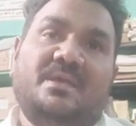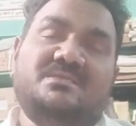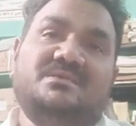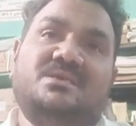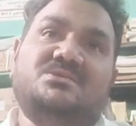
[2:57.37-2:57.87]

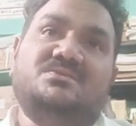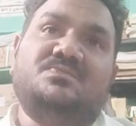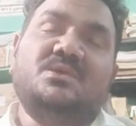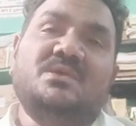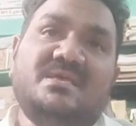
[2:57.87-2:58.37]
SAH
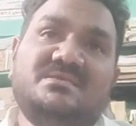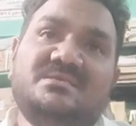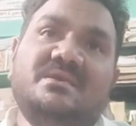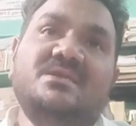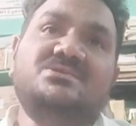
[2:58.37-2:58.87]

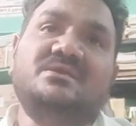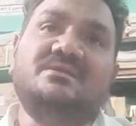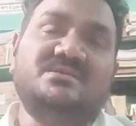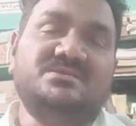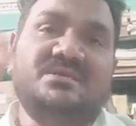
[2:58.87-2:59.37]

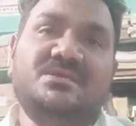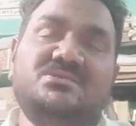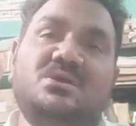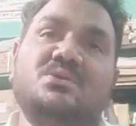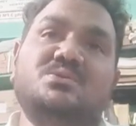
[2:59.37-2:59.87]
and
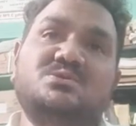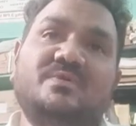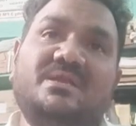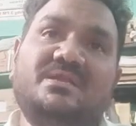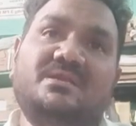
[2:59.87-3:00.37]
SVH are
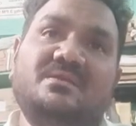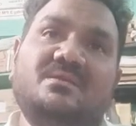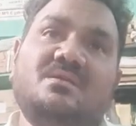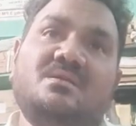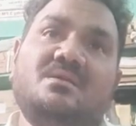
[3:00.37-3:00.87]
usually
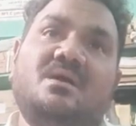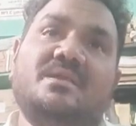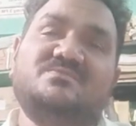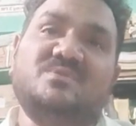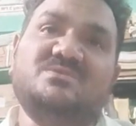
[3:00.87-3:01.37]

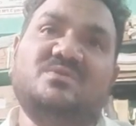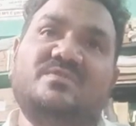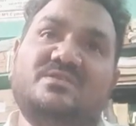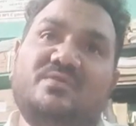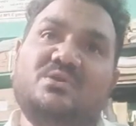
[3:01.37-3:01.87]
responsible
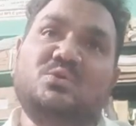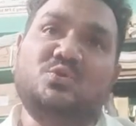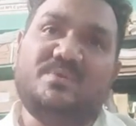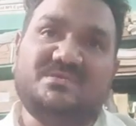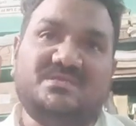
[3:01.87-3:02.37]
for the 1 to
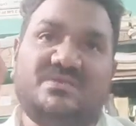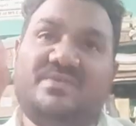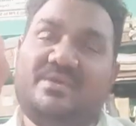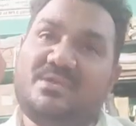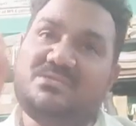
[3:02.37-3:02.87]
2% of the
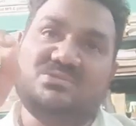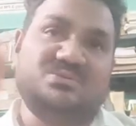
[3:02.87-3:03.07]
hemorrhagic